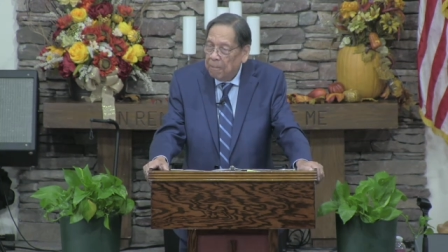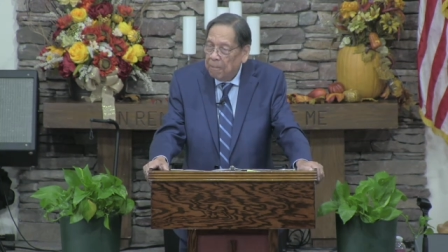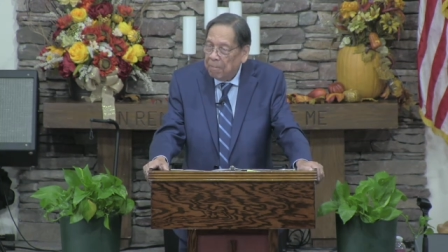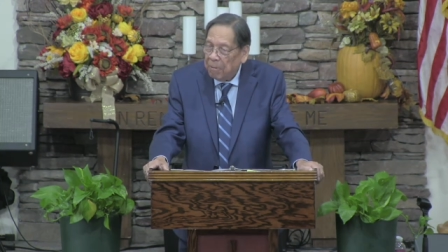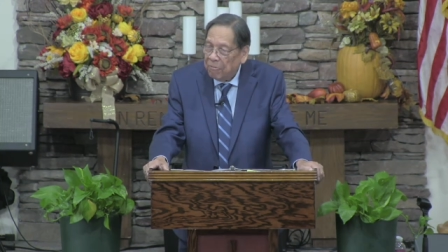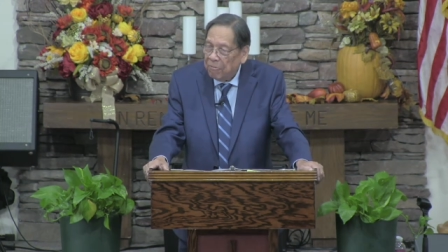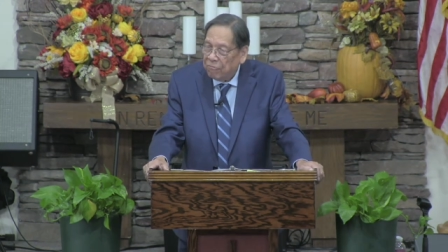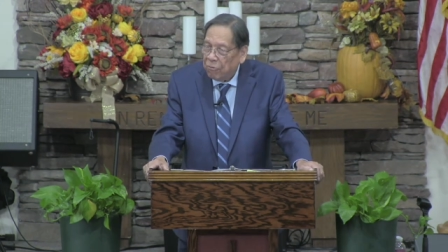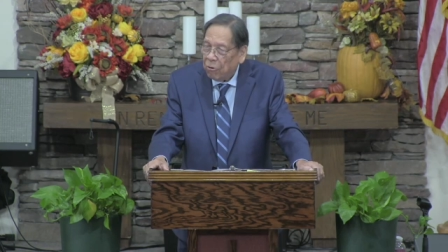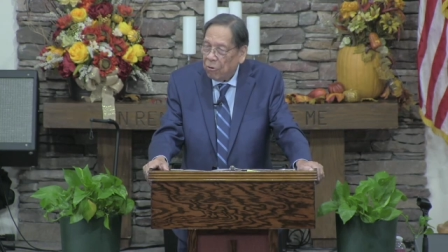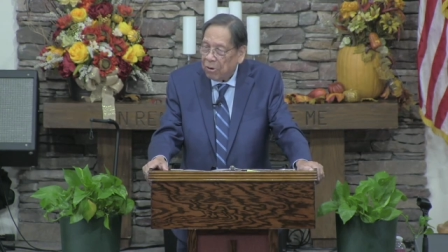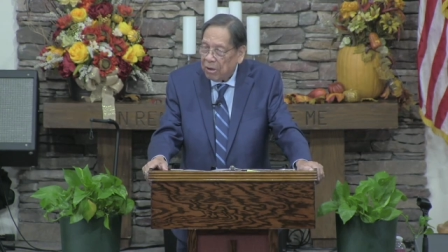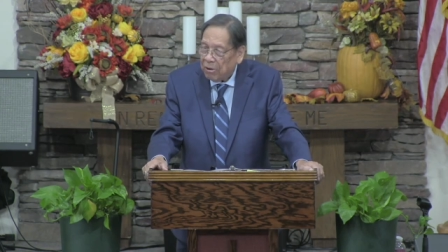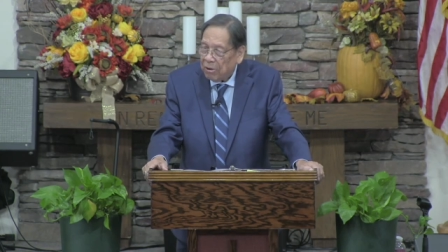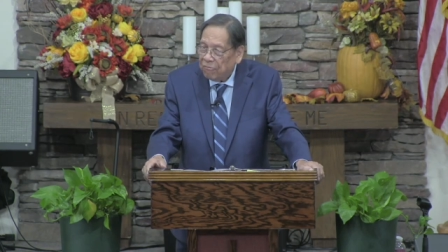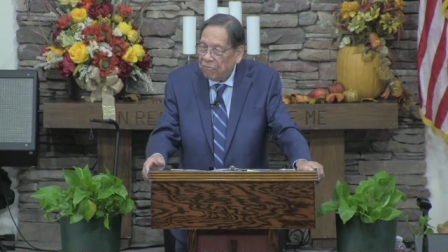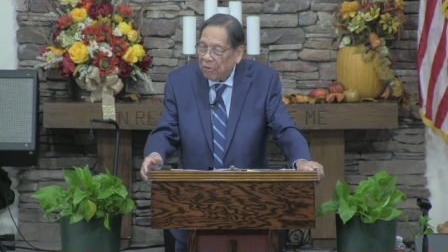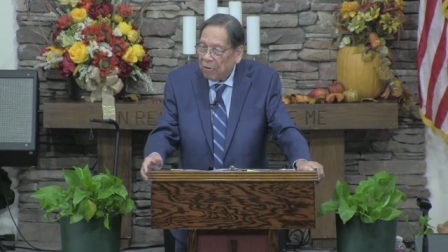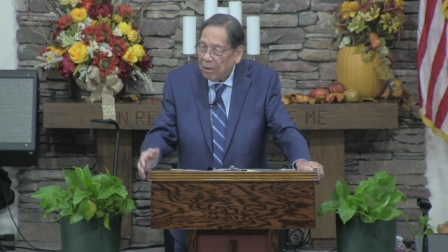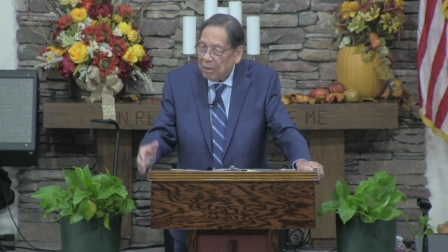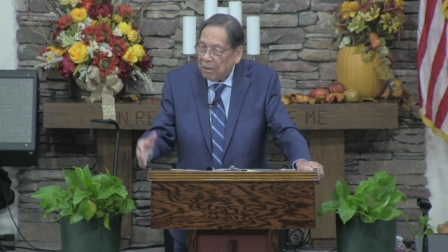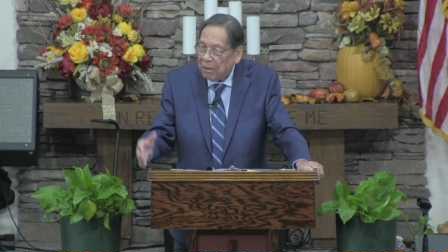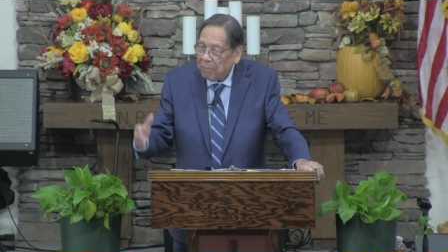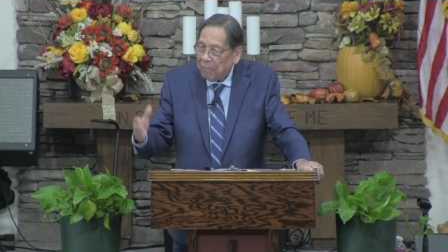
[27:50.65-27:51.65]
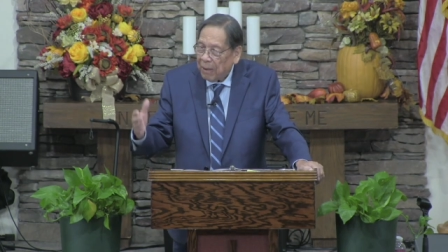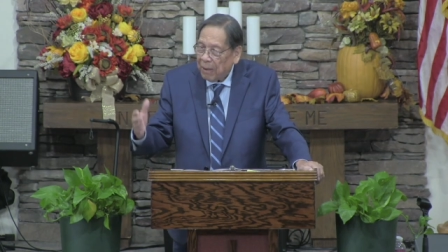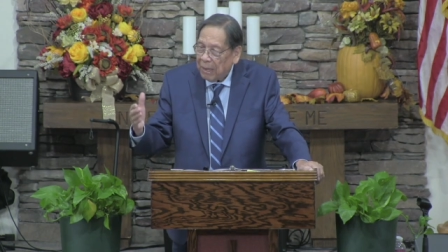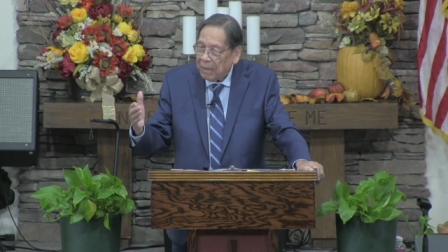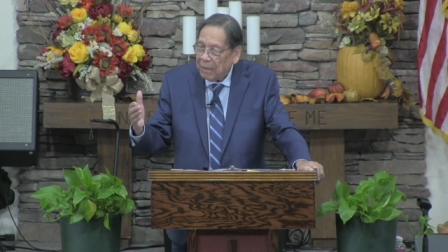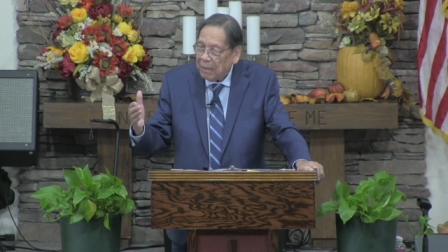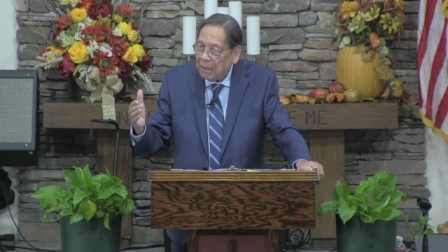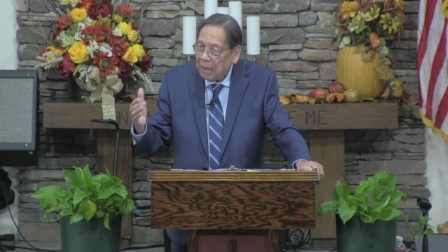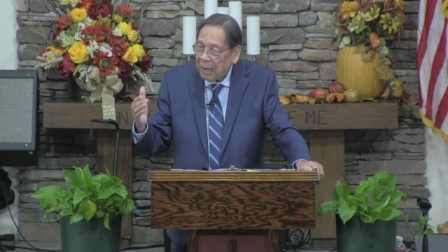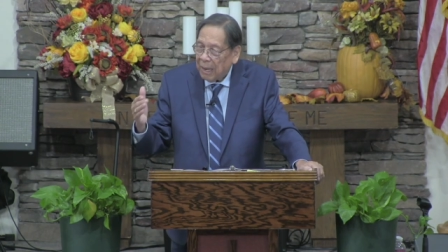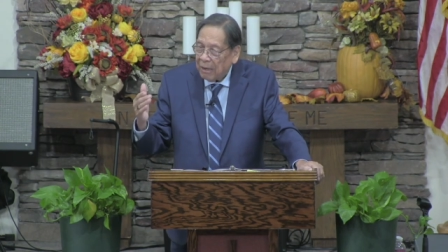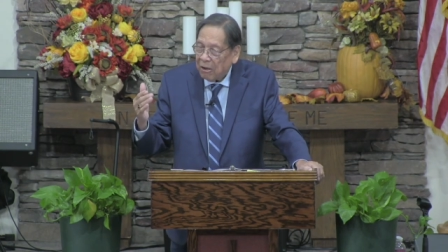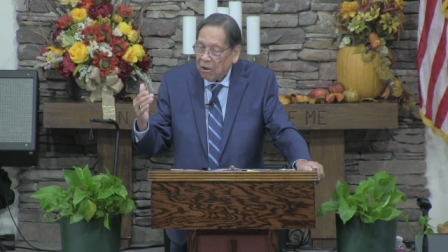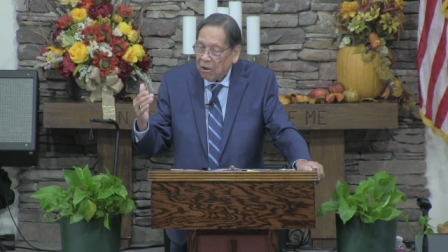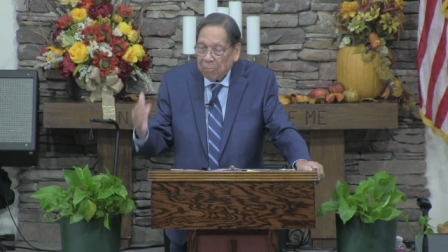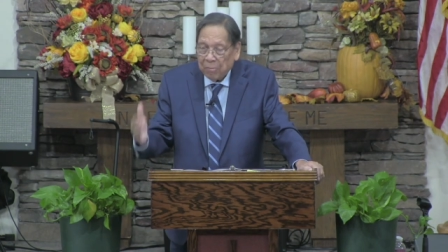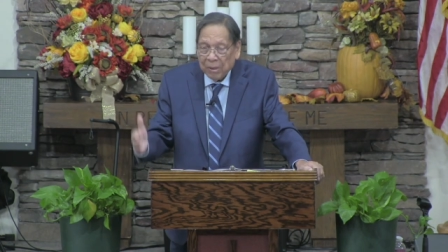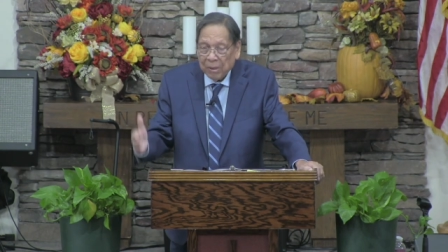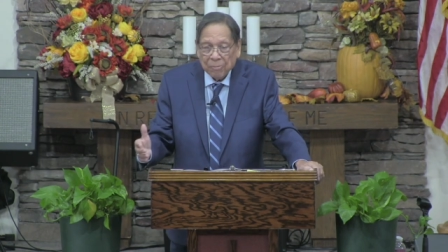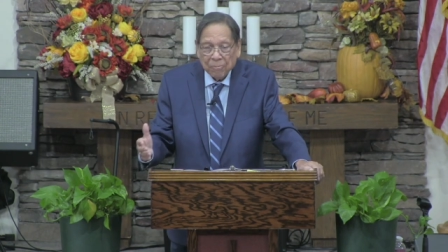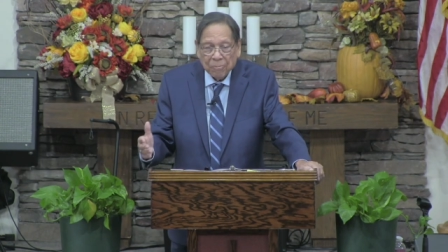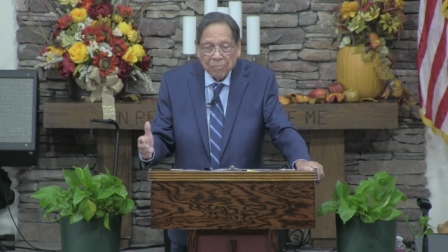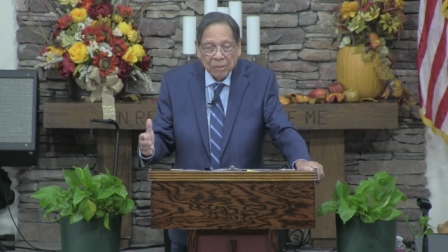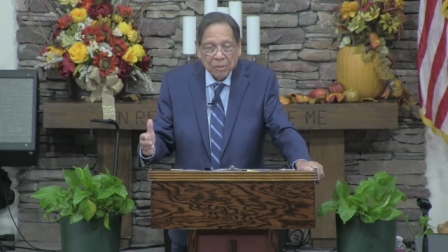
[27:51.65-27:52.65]
before he finally made a
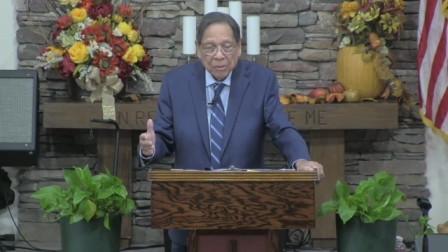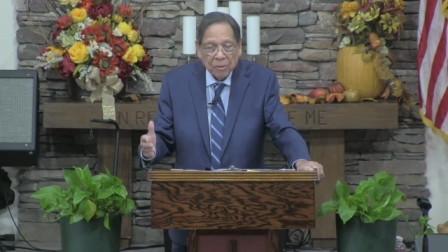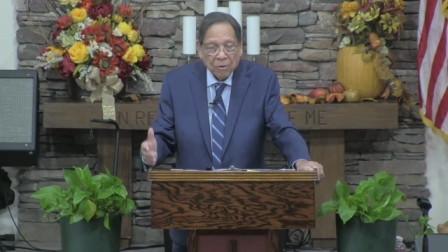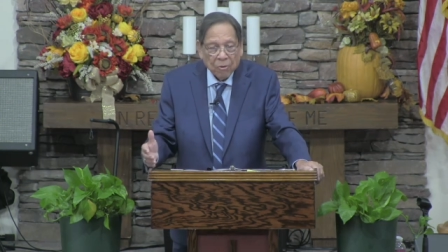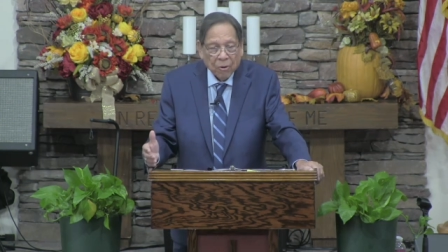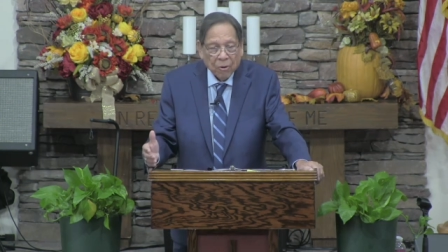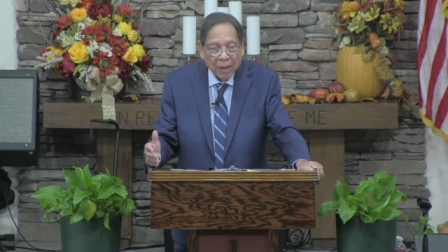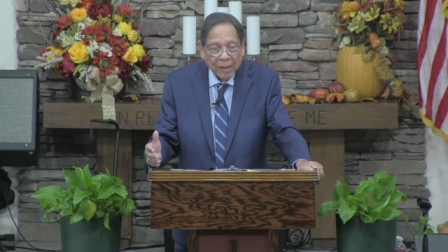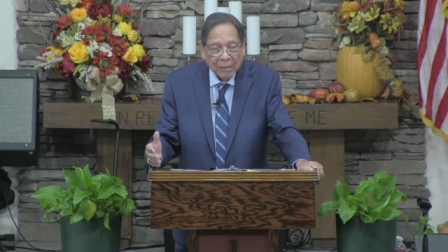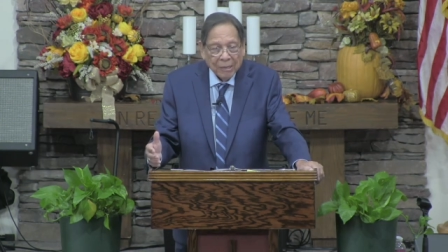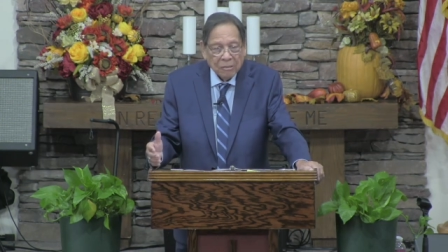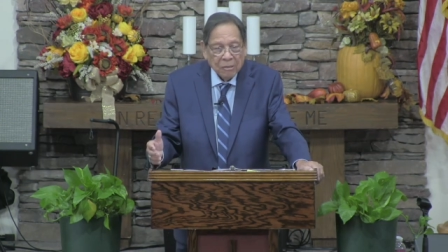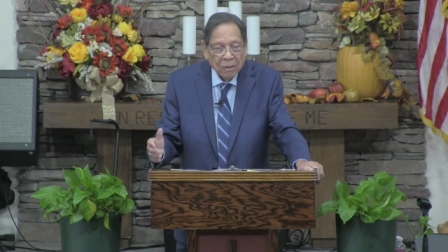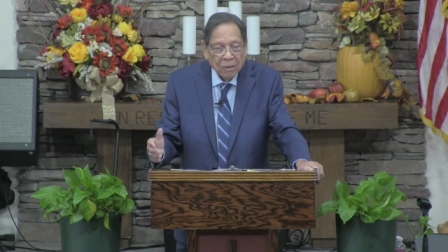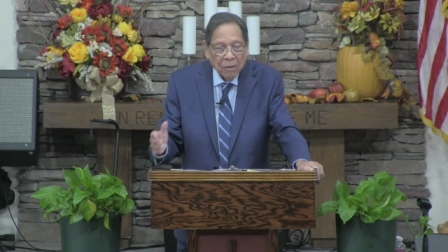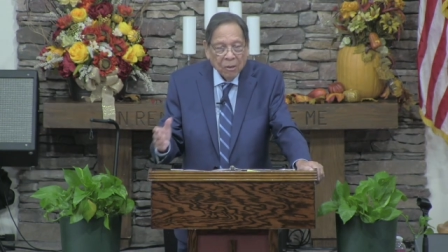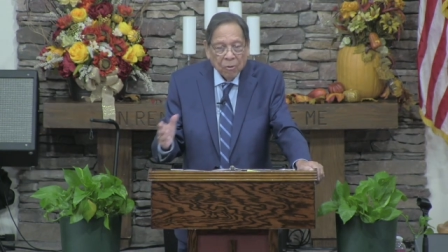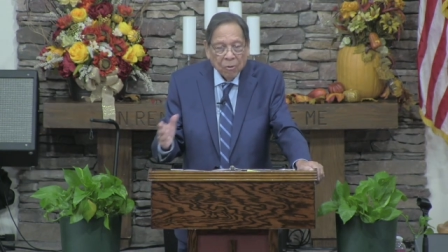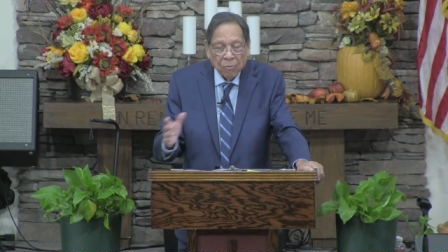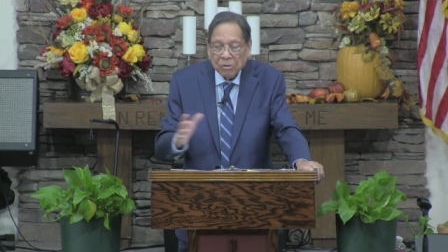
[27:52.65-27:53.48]
commitment to Christ,